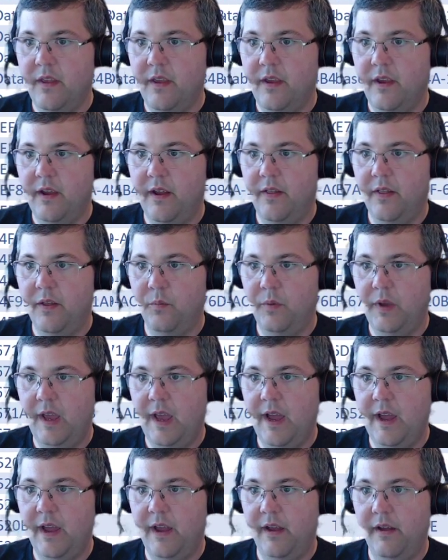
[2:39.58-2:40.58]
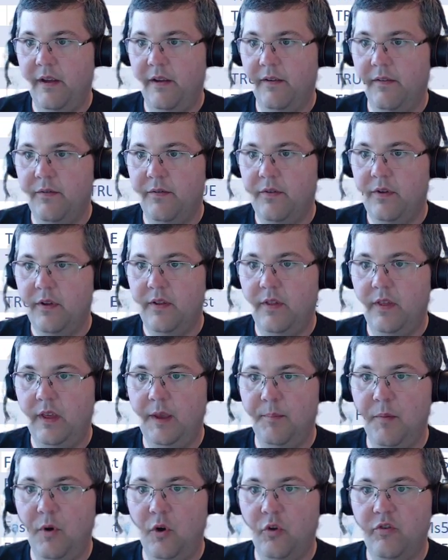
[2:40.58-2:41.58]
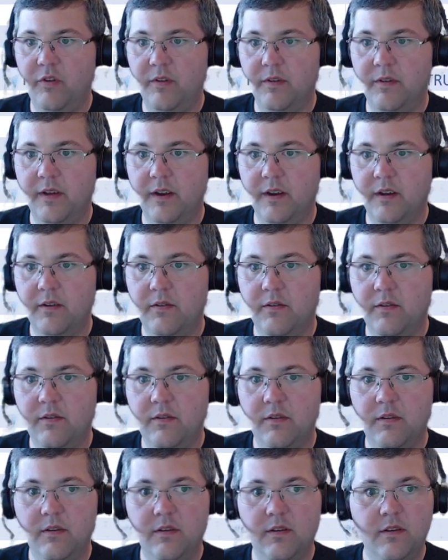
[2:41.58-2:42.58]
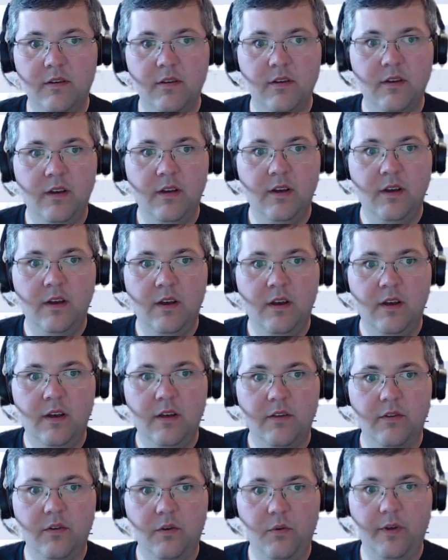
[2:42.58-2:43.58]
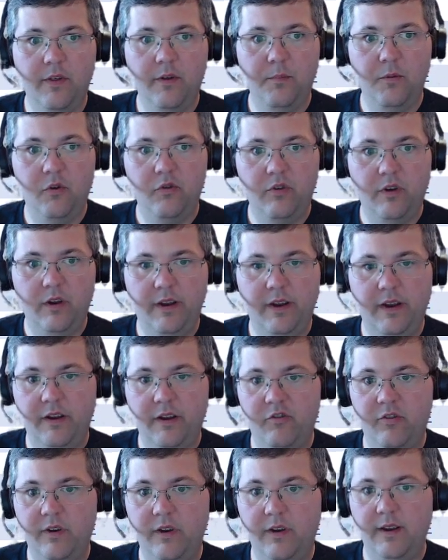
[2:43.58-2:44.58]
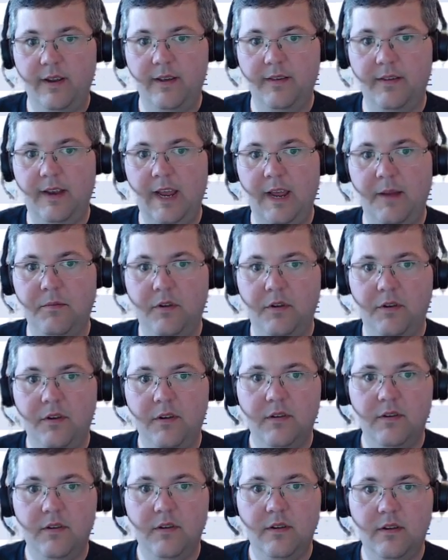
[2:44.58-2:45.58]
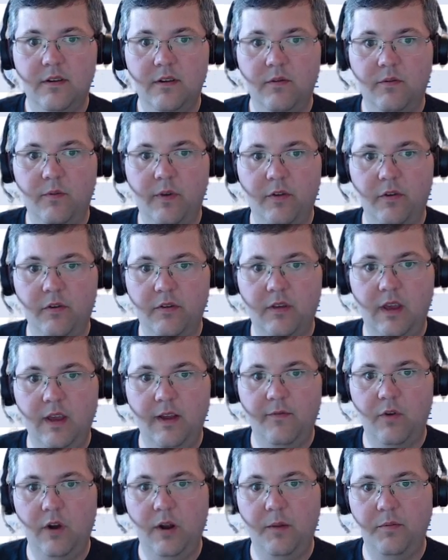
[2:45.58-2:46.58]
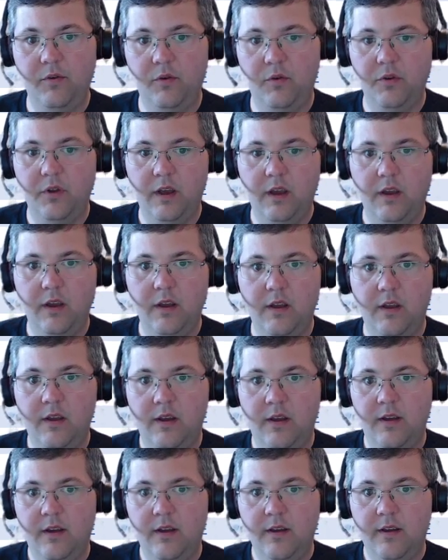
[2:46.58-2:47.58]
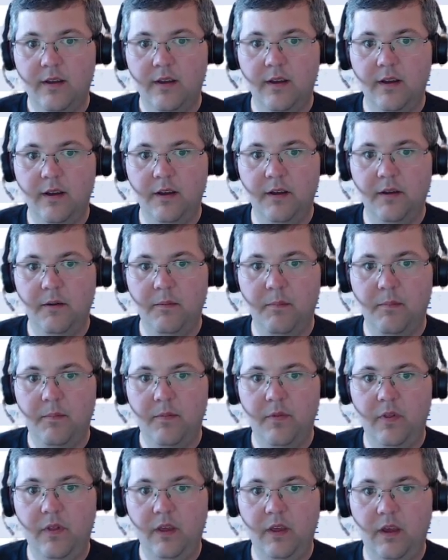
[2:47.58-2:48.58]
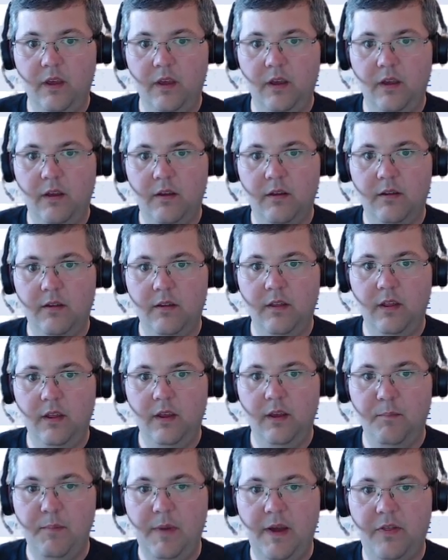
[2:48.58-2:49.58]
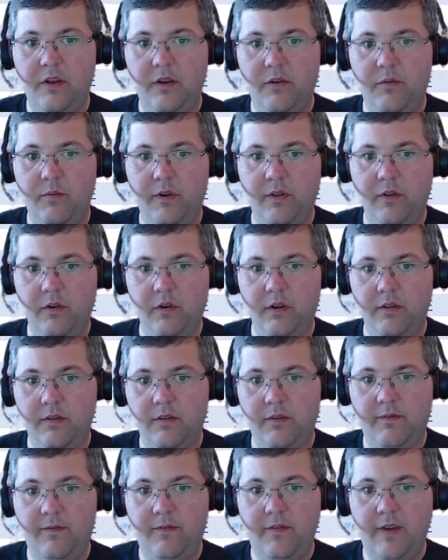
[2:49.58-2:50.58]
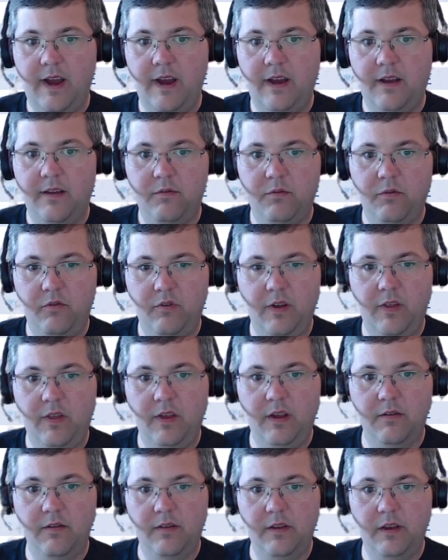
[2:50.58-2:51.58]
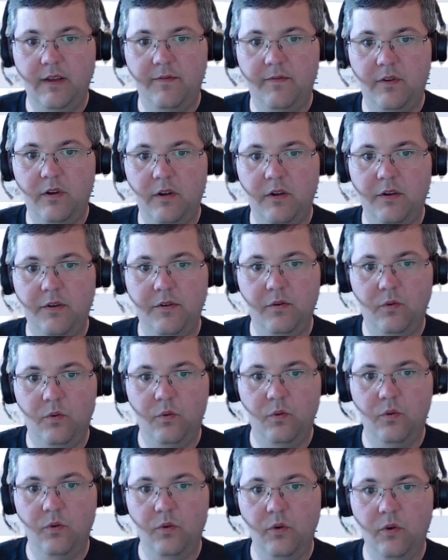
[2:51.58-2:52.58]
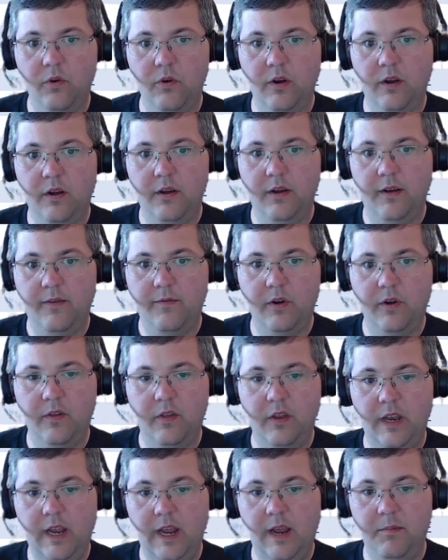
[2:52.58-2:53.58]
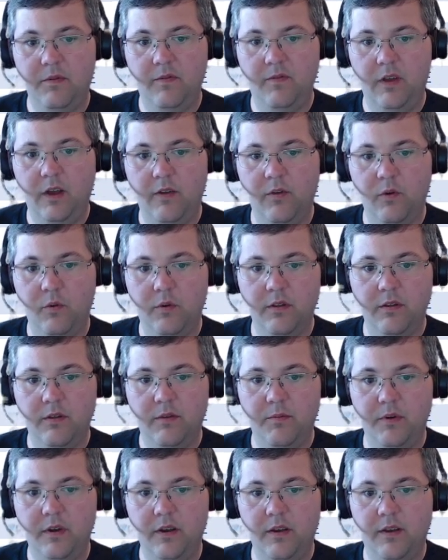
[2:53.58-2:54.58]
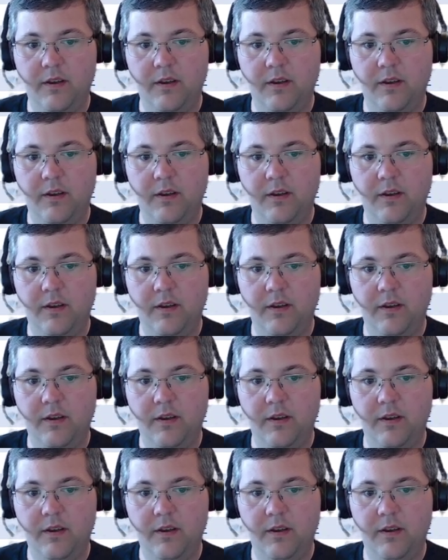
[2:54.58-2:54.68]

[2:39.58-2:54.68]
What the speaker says: And then we have the motion settings. So whether motion detection is enabled, whether it's keyframes only, the method, whether it's fast, which I think is the default, or I forget the names of the other ones, but